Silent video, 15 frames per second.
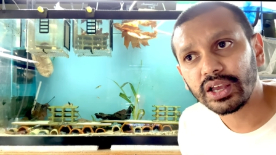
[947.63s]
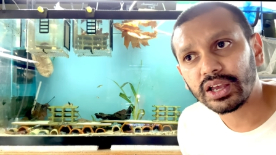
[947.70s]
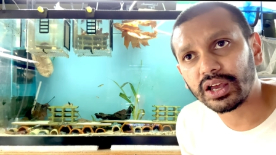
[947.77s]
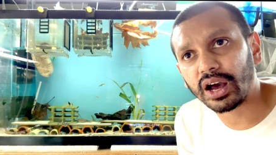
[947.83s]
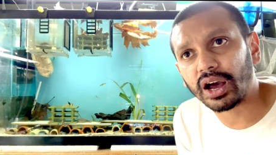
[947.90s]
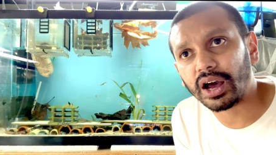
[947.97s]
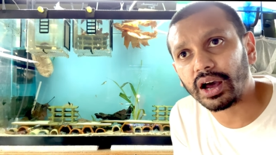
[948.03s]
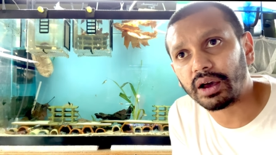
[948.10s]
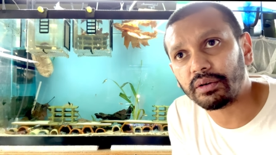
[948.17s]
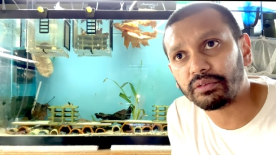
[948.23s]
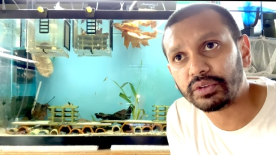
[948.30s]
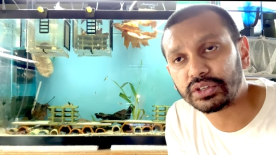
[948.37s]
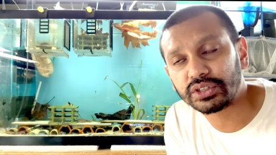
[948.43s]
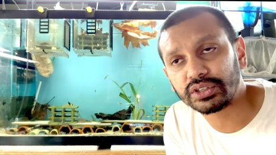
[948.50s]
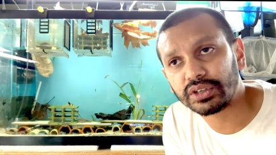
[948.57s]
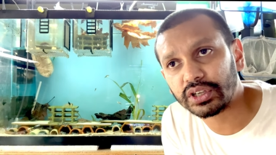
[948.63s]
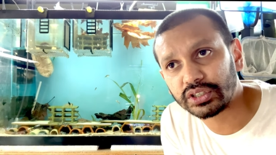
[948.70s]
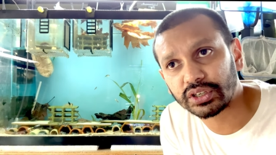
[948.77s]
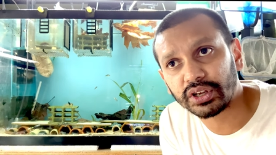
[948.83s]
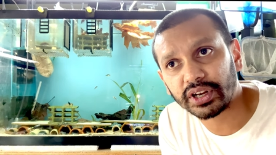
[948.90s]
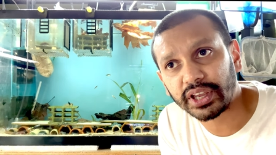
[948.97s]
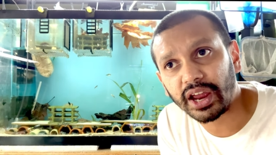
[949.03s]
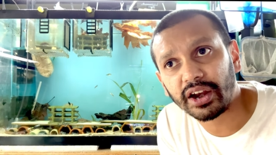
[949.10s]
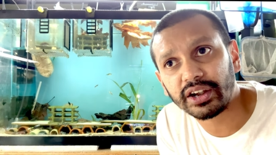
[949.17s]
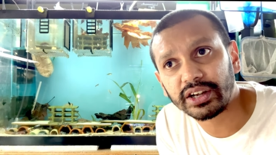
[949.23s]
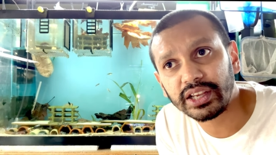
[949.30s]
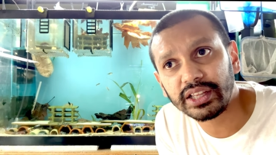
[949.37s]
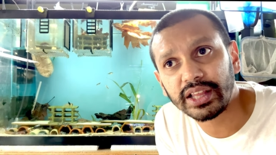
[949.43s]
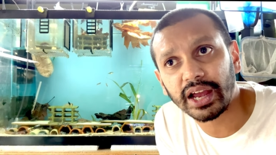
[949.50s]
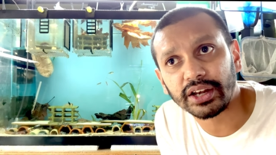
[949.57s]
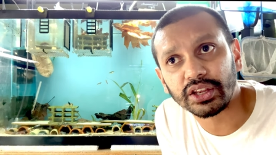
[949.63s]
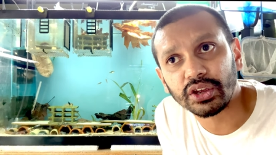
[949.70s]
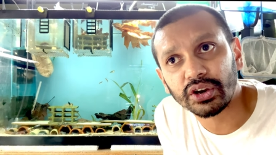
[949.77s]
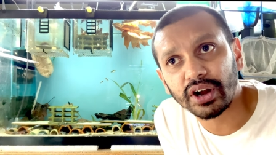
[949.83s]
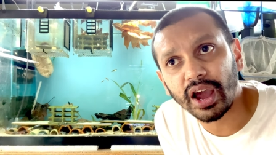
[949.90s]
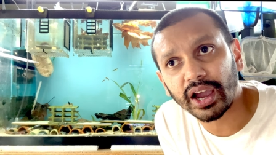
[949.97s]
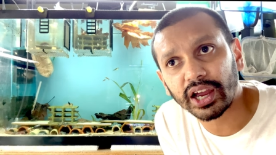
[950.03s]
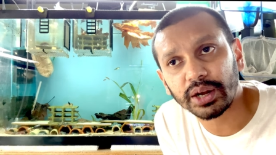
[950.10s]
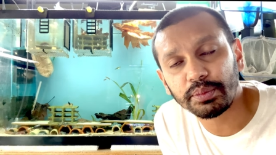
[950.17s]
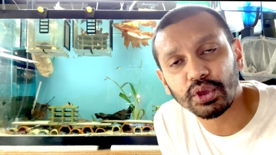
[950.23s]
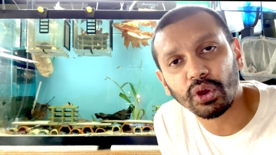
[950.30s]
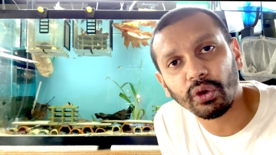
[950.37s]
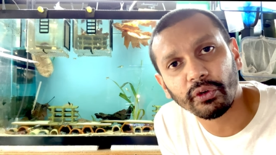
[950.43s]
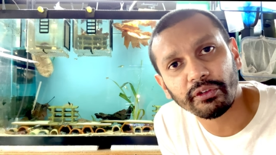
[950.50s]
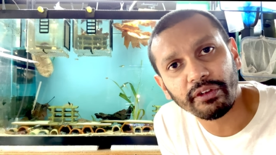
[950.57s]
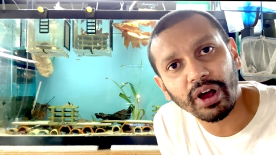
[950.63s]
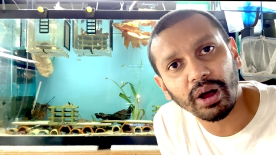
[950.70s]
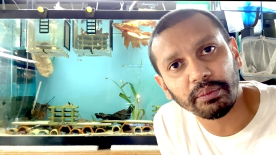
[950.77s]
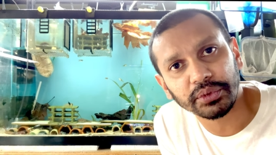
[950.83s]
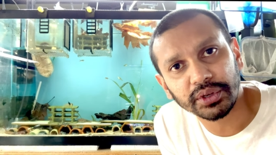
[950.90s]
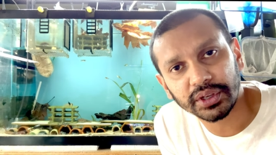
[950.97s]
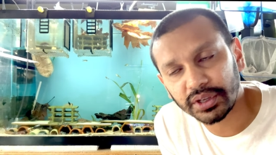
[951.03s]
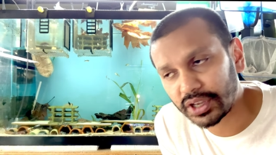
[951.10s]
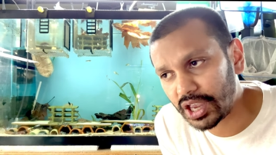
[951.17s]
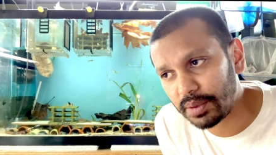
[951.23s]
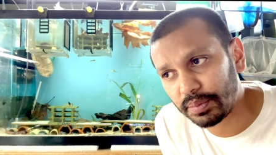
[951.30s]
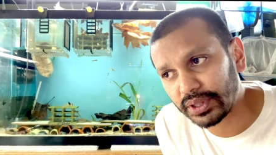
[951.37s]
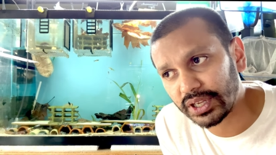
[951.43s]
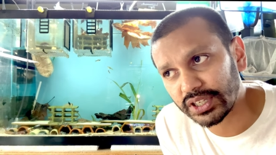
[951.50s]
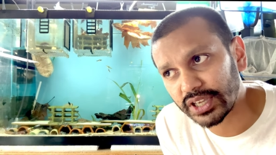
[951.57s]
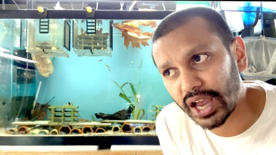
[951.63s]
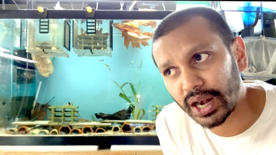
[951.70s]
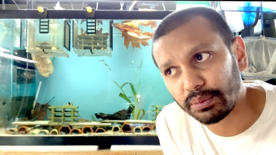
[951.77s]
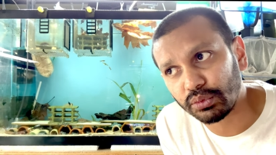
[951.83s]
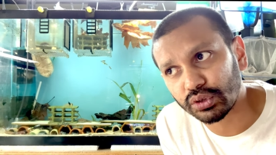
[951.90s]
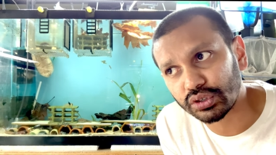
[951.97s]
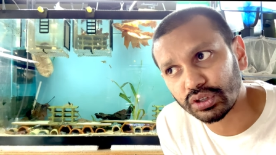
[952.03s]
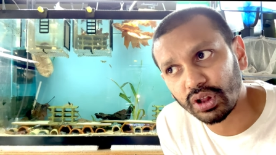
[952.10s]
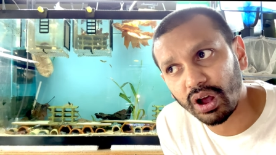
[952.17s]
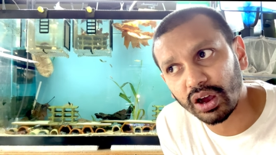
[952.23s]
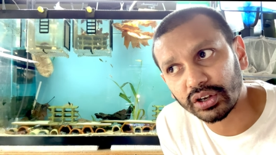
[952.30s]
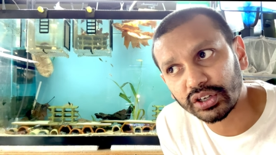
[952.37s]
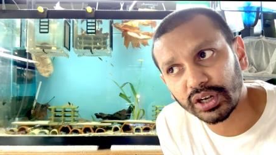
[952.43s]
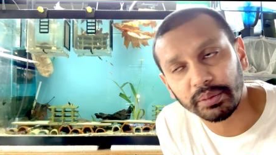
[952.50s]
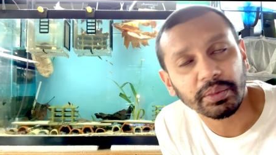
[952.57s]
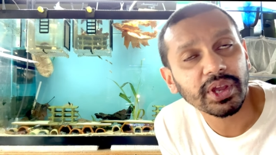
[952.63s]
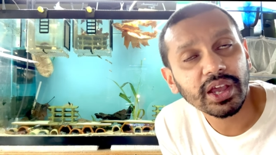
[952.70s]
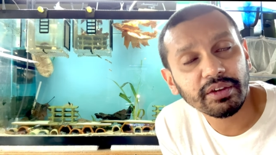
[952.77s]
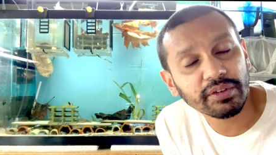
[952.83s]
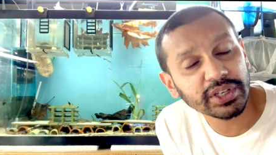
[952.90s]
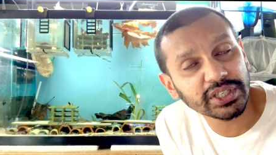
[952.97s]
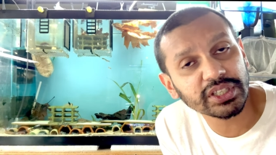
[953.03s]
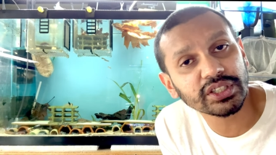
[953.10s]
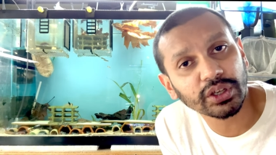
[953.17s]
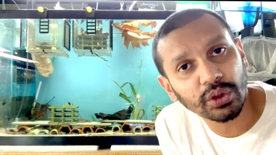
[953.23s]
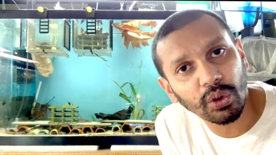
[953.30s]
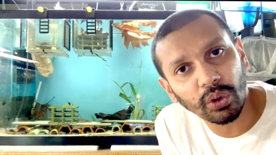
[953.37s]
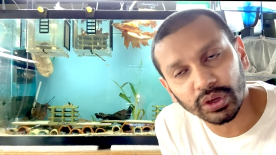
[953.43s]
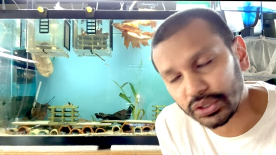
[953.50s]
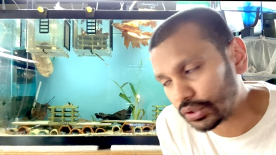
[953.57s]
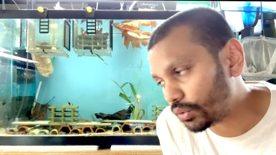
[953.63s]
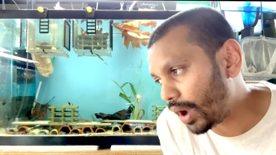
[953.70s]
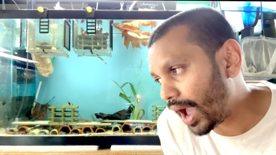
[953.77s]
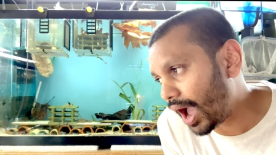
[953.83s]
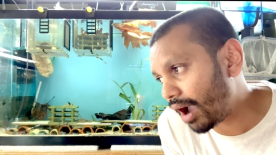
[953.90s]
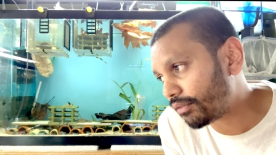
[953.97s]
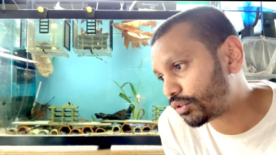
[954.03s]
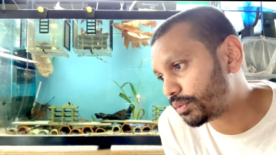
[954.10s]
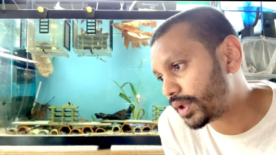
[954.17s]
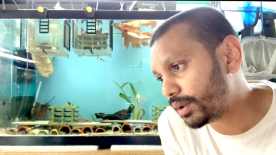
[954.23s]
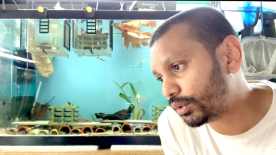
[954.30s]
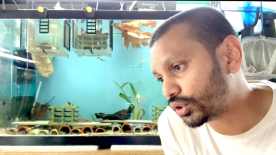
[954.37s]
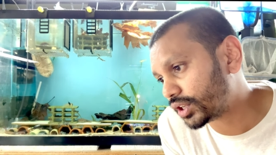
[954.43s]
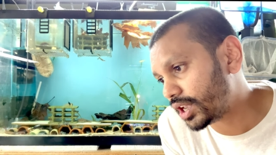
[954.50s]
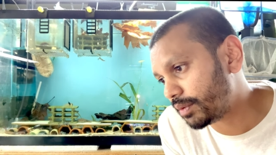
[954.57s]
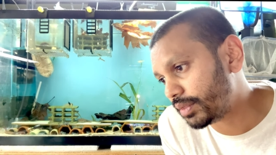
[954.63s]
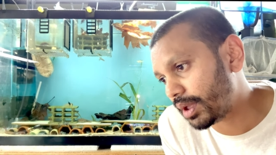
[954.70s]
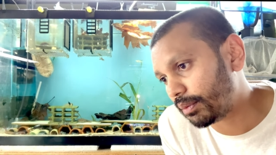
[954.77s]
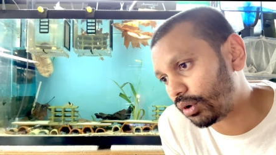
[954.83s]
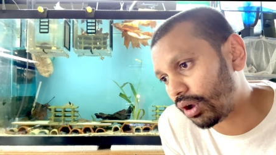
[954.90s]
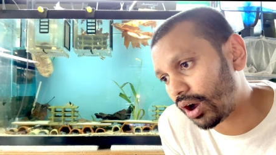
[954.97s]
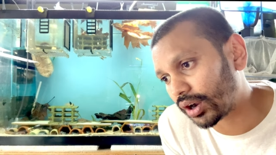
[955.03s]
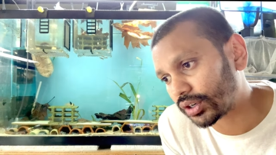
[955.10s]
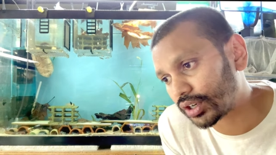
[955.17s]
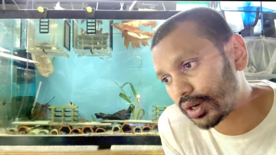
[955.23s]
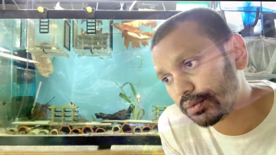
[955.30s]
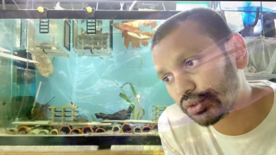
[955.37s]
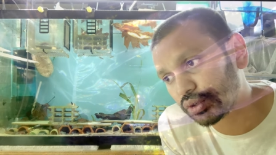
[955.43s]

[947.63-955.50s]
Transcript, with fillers: uh, which is going to guarantee that you're not going to be overwhelmed keeping these animals long term, which is the goal. You have to be able to keep them long term.